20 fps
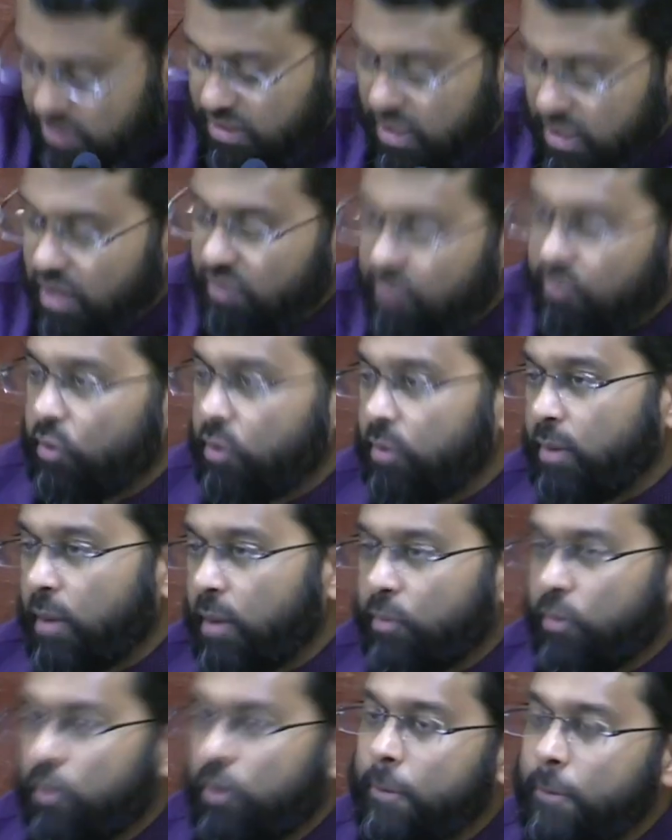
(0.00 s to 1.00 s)
And if you
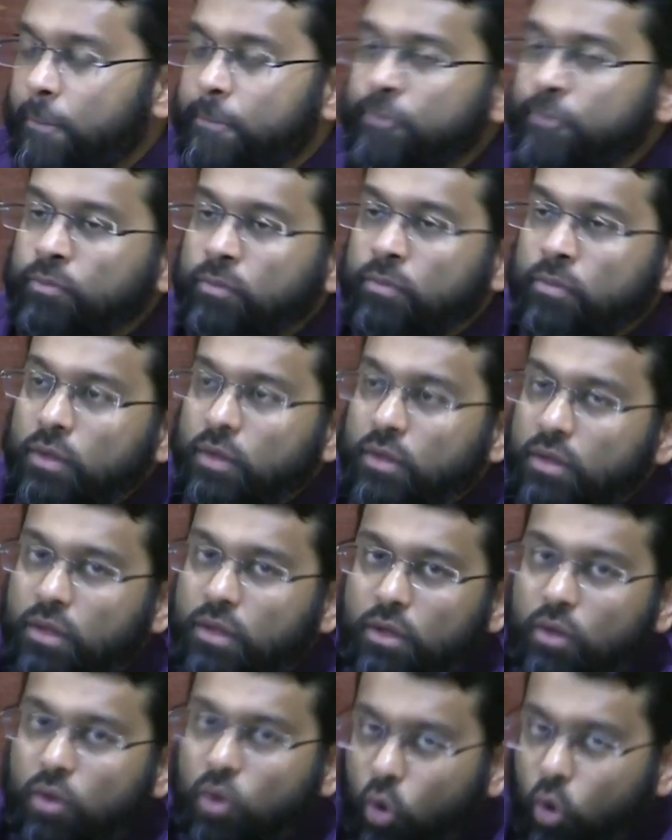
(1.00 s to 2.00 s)
remember, the
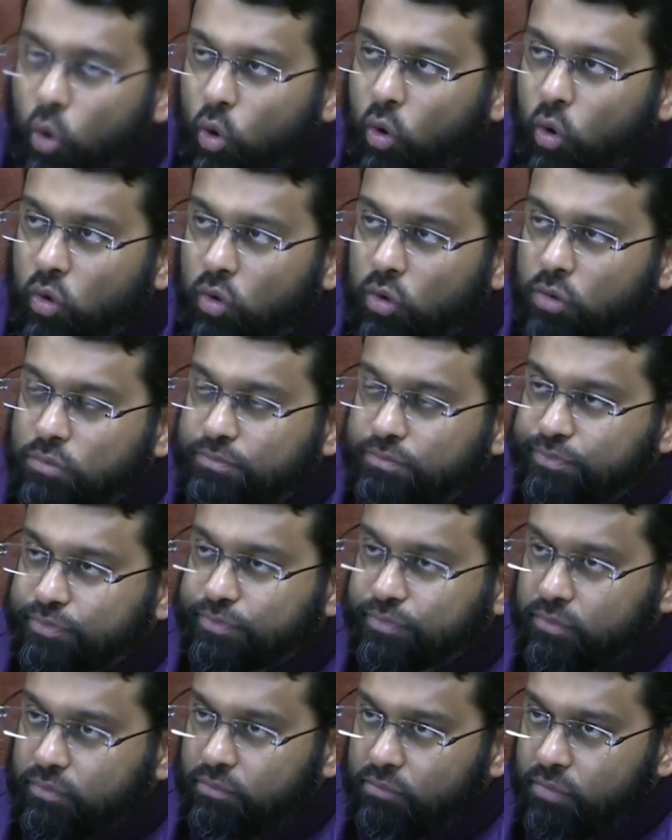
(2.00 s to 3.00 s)
whole
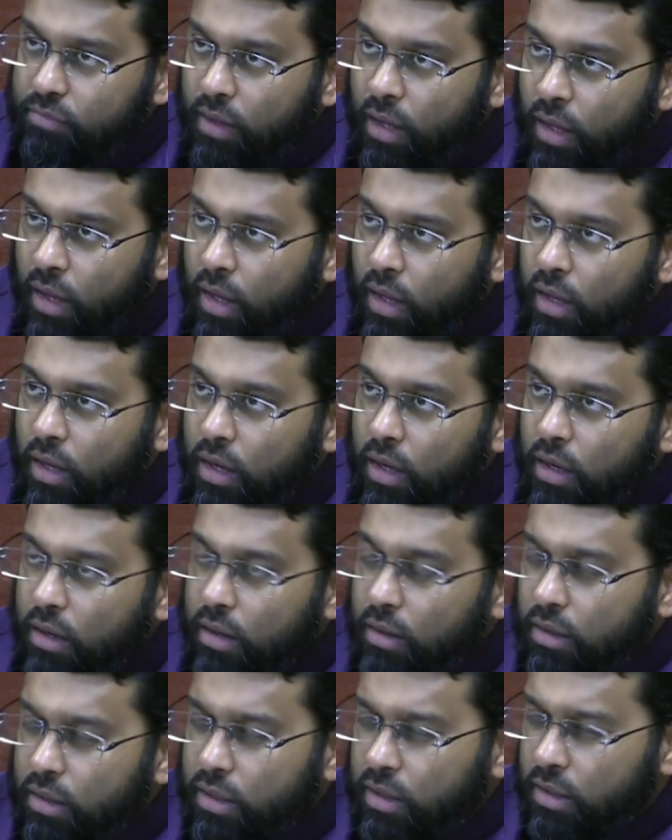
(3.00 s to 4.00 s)

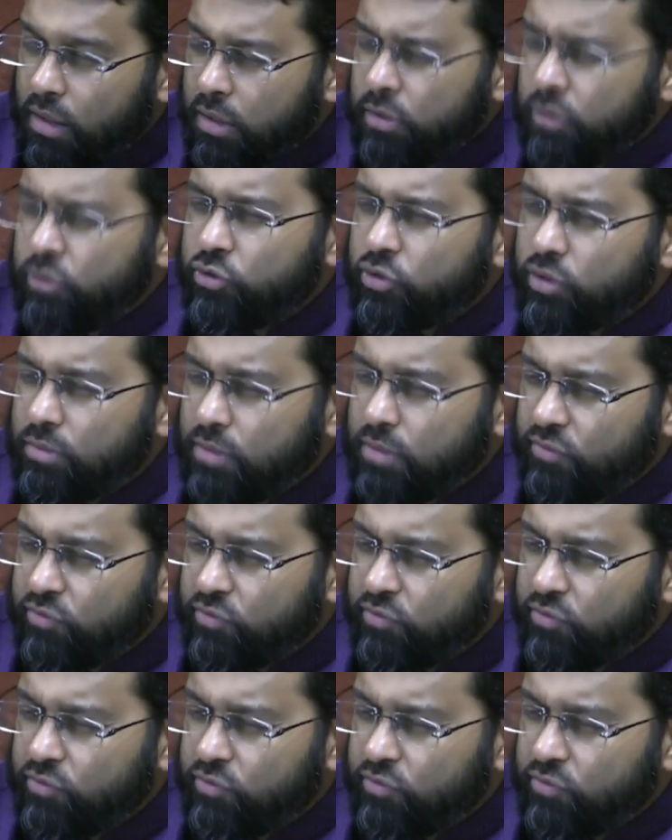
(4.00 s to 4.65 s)
conundrum of